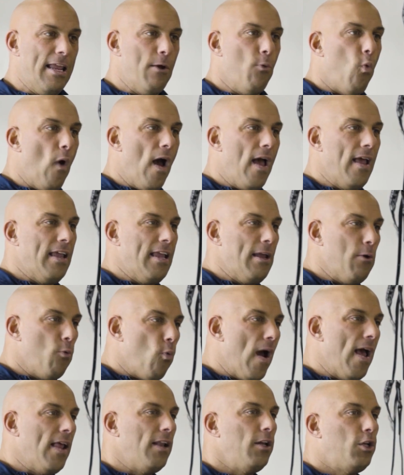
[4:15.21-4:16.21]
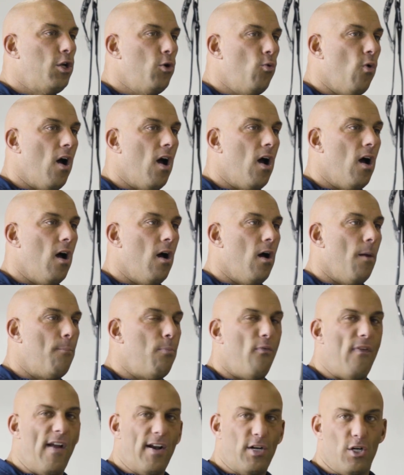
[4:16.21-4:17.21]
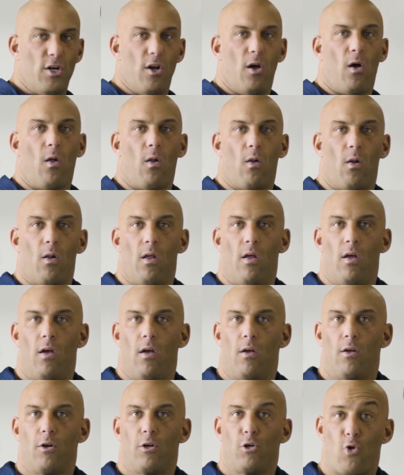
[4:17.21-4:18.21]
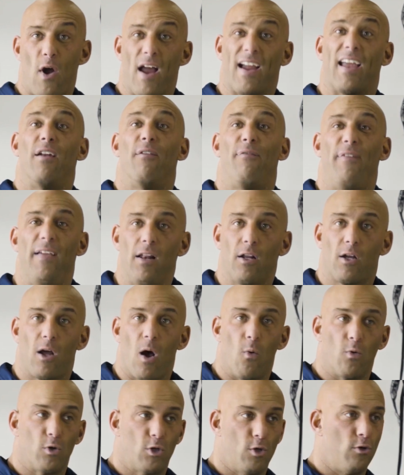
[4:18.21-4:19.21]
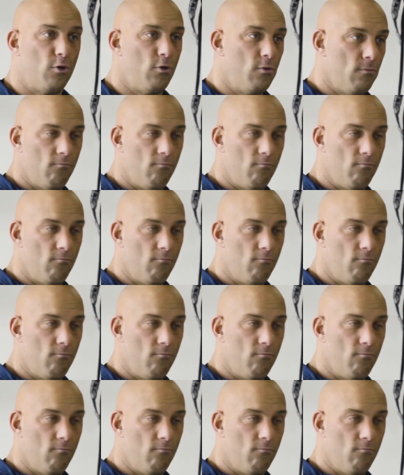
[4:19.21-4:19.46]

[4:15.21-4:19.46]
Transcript: he went to a professional track and field coach